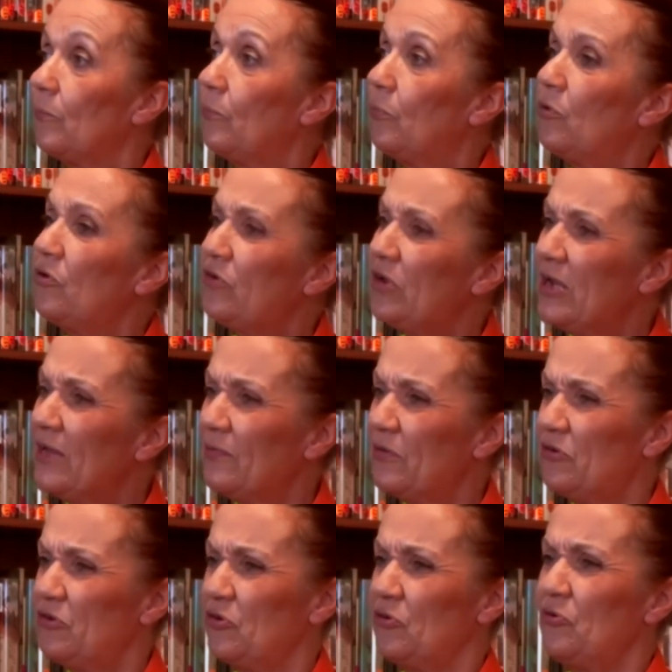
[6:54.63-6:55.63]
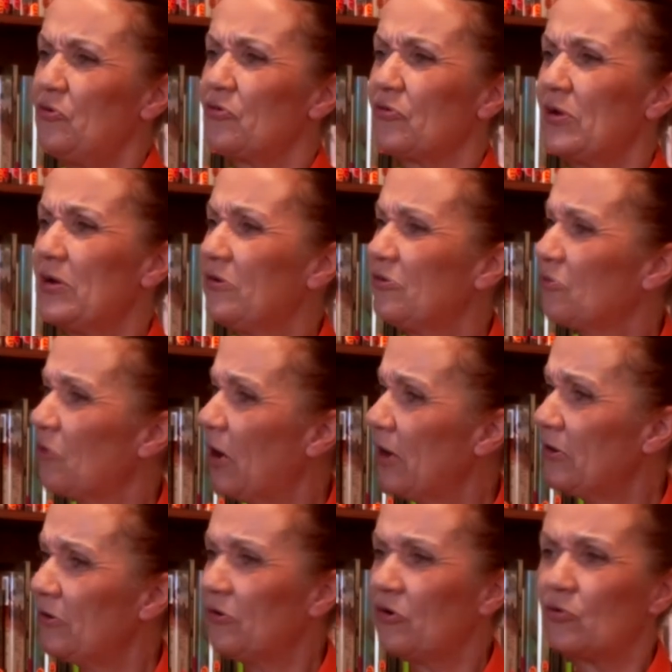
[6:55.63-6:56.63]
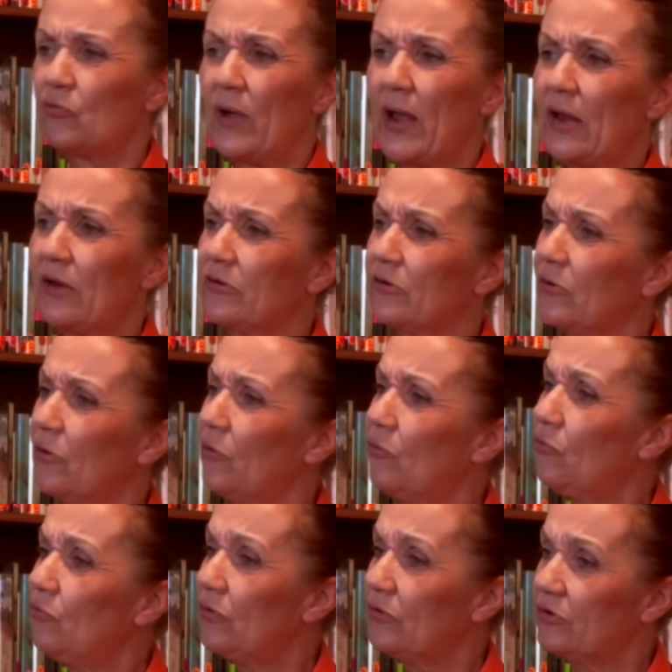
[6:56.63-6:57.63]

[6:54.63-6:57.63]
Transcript: pushing at the children trying to correct all mm-hmm.